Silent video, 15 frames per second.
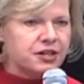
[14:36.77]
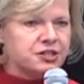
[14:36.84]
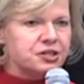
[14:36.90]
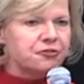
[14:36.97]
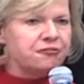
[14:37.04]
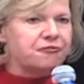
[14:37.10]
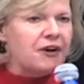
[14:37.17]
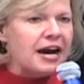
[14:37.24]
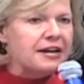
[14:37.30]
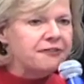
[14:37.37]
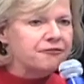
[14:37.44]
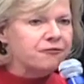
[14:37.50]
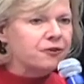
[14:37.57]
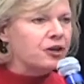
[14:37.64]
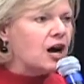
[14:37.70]
to fight
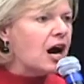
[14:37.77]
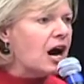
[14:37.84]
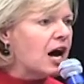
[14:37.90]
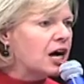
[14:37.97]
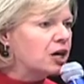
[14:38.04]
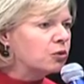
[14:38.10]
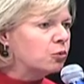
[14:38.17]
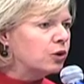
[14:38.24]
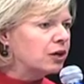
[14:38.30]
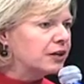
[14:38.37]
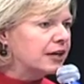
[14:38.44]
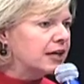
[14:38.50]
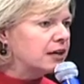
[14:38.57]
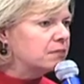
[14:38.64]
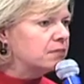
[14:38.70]
for
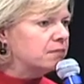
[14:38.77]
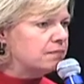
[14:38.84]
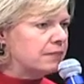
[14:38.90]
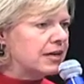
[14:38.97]
hardworking,